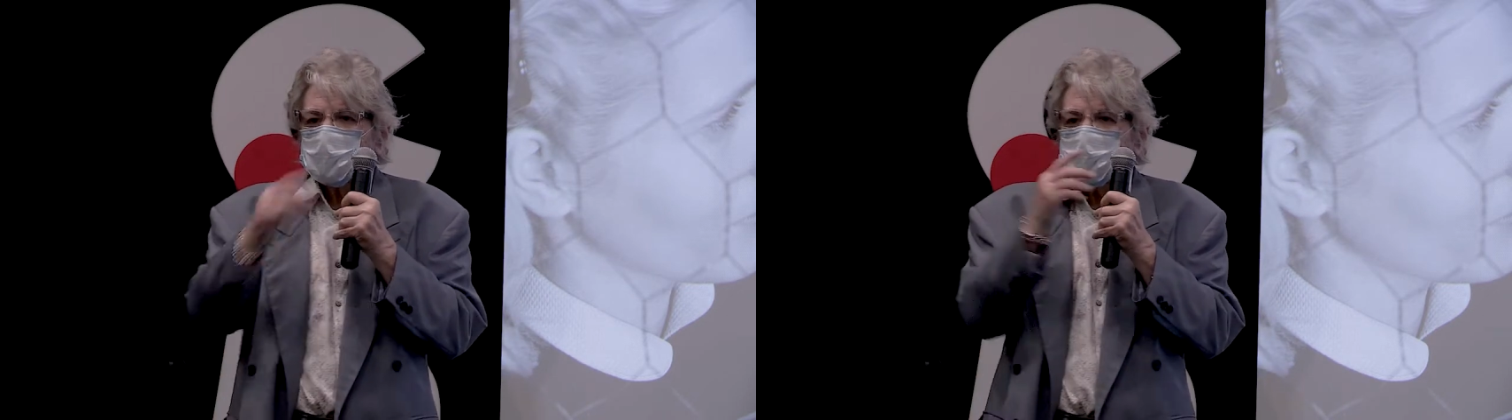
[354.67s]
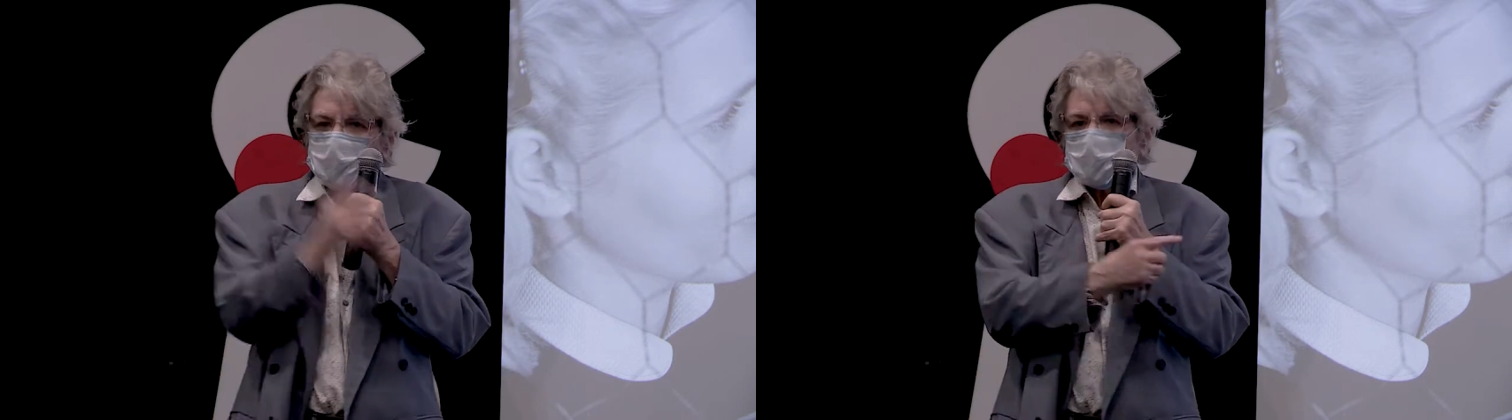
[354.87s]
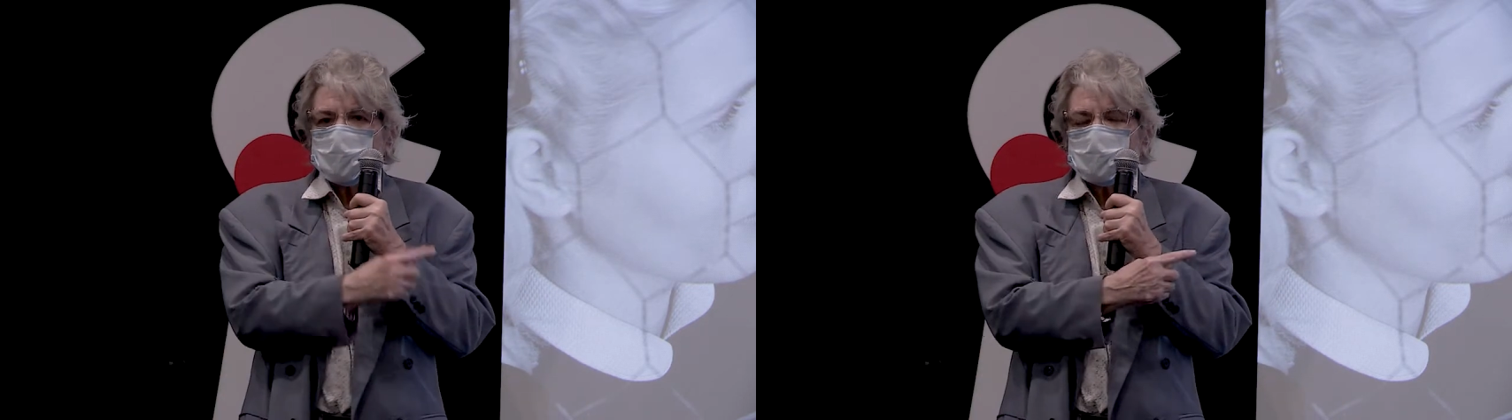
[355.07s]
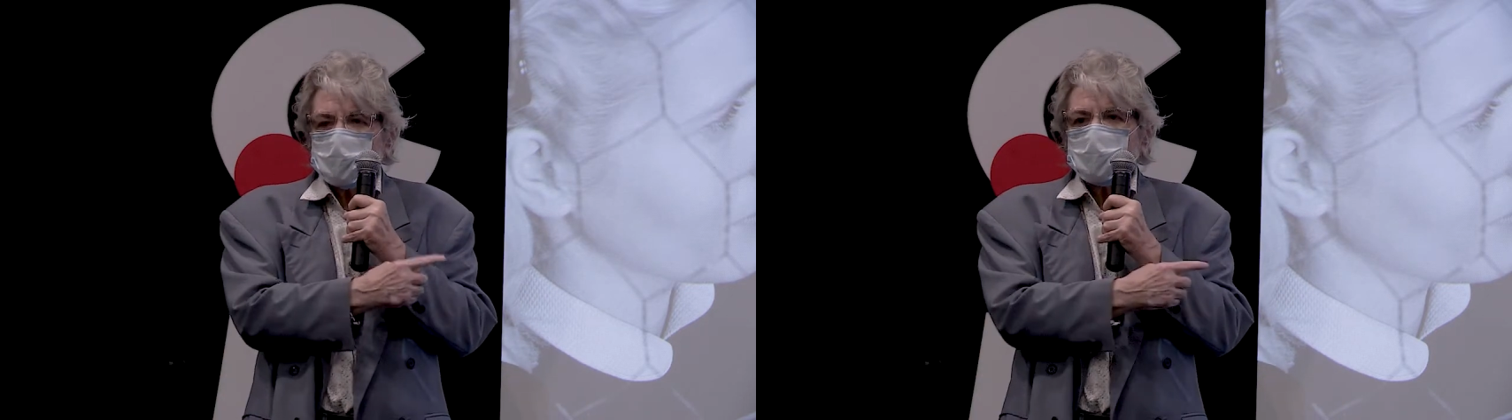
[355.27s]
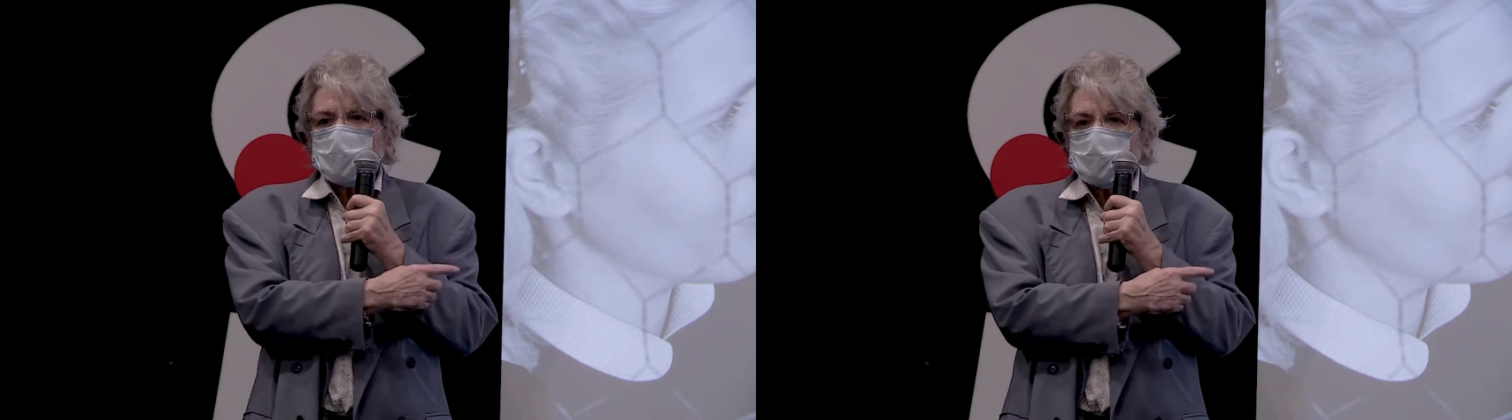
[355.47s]
deals
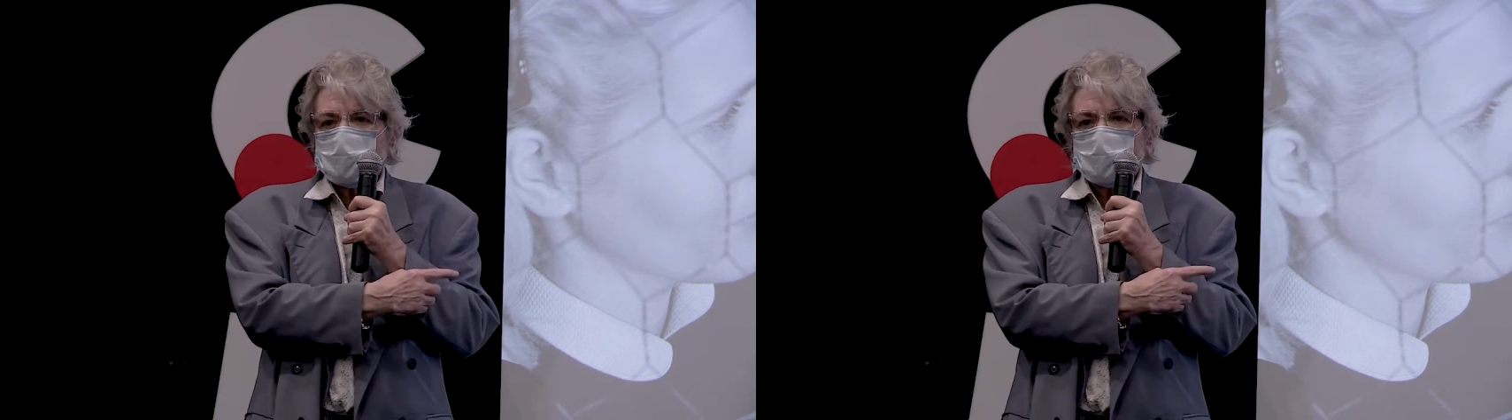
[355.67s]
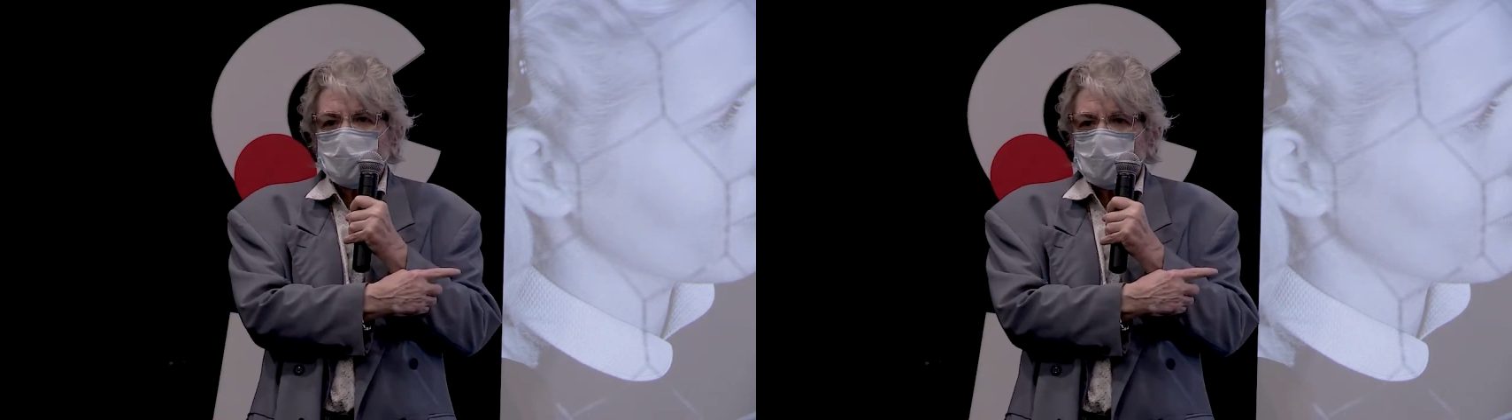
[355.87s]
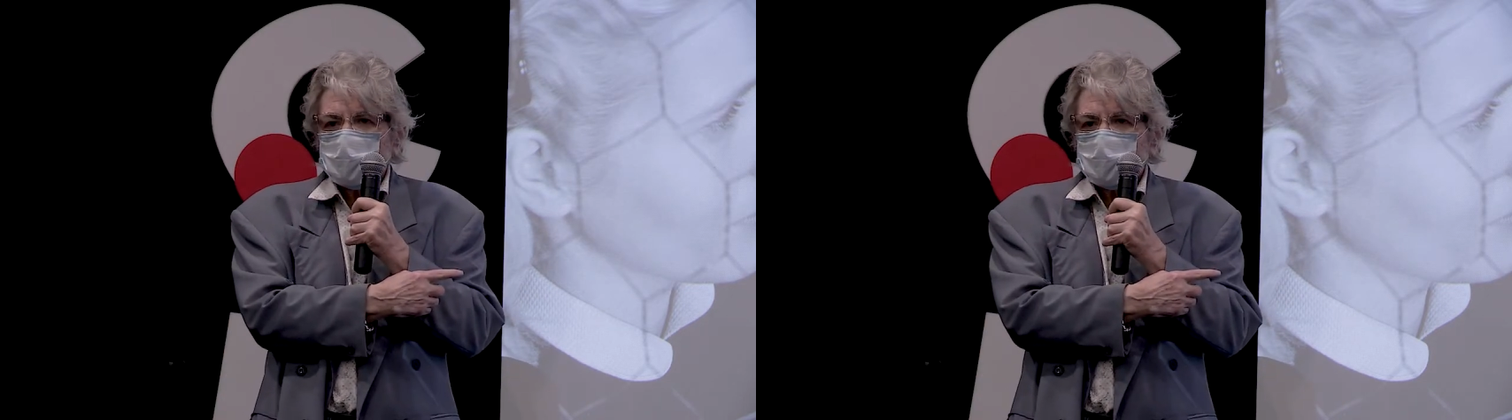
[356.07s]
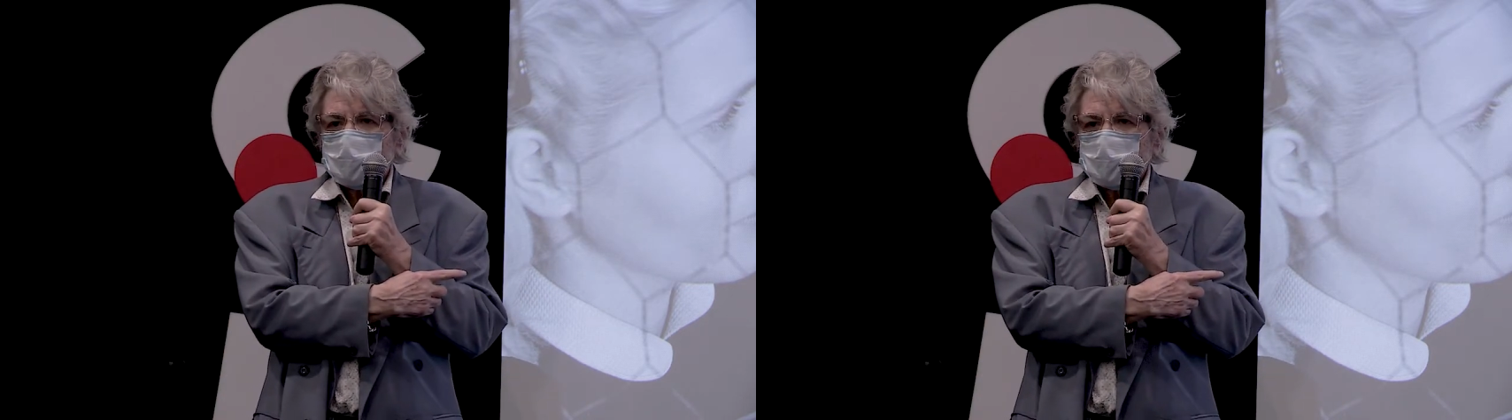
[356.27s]
with this dilemma.